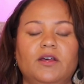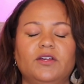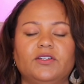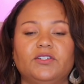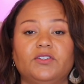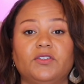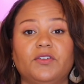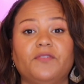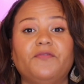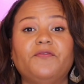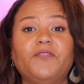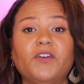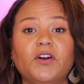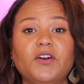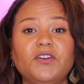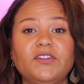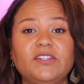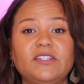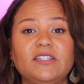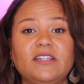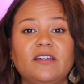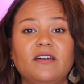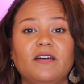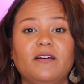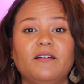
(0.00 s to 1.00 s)
So the
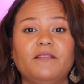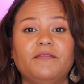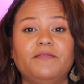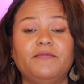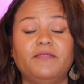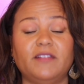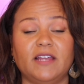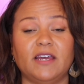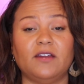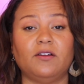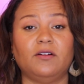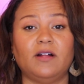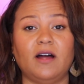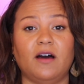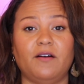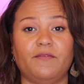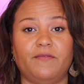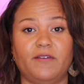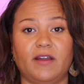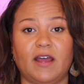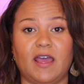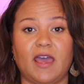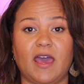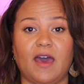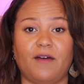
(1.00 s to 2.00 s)
first flannel
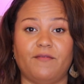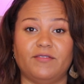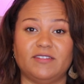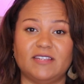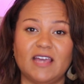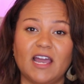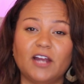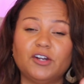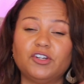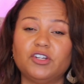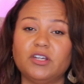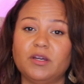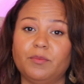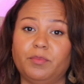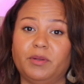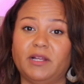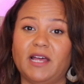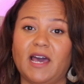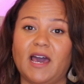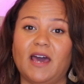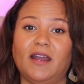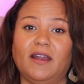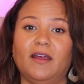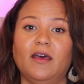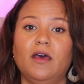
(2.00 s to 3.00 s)
outfit I have is actually a
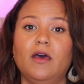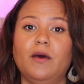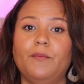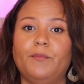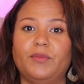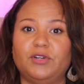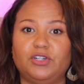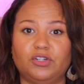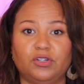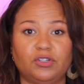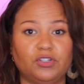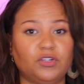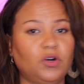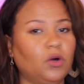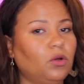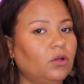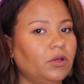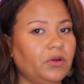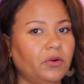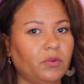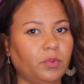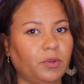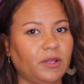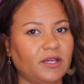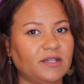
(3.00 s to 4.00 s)
plaid, but you can
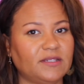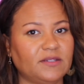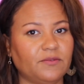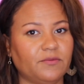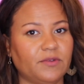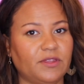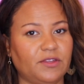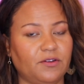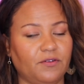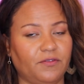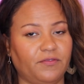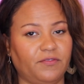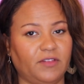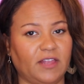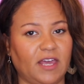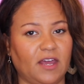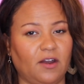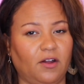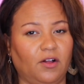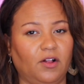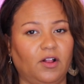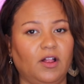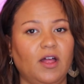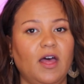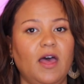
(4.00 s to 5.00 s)
totally replace it with your
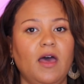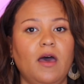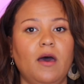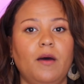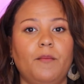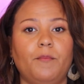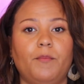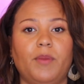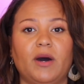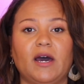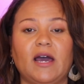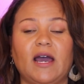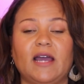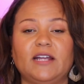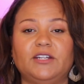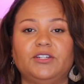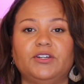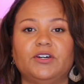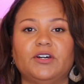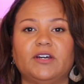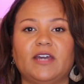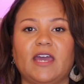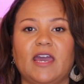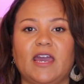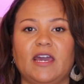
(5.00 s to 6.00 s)
flannel. But I
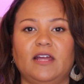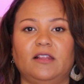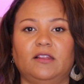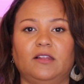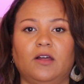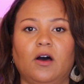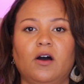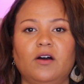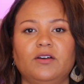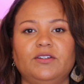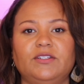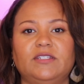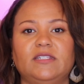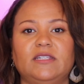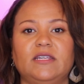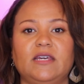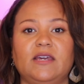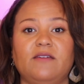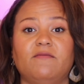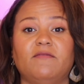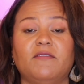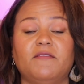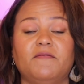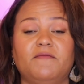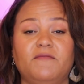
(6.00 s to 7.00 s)
took a long
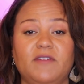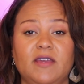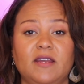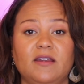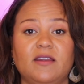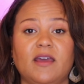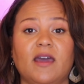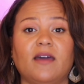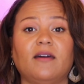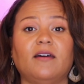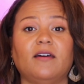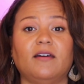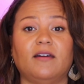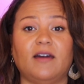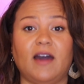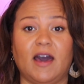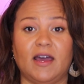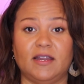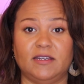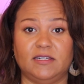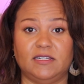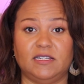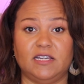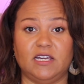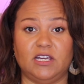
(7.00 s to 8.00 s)
sleeve v-neck
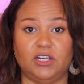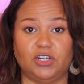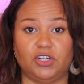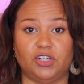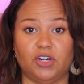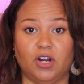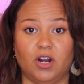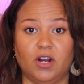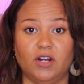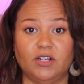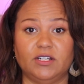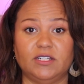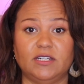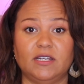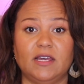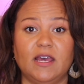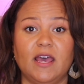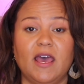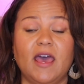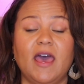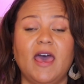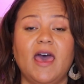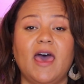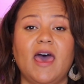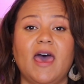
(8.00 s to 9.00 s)
cotton t-shirt
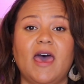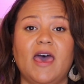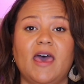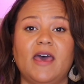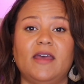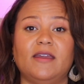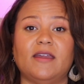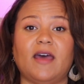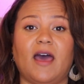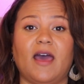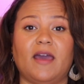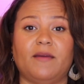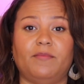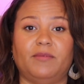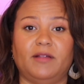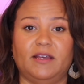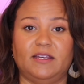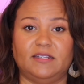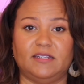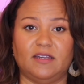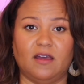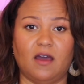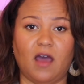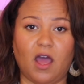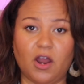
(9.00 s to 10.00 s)
and I
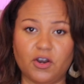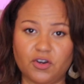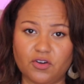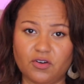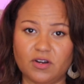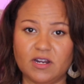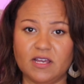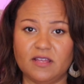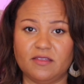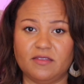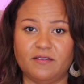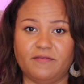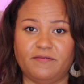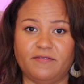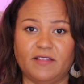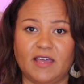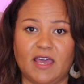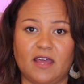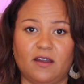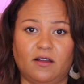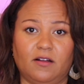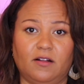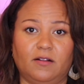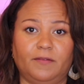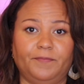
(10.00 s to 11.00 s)
placed it underneath the
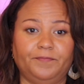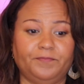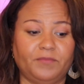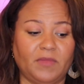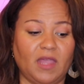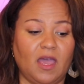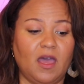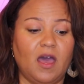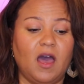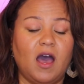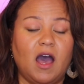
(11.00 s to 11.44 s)
flannel.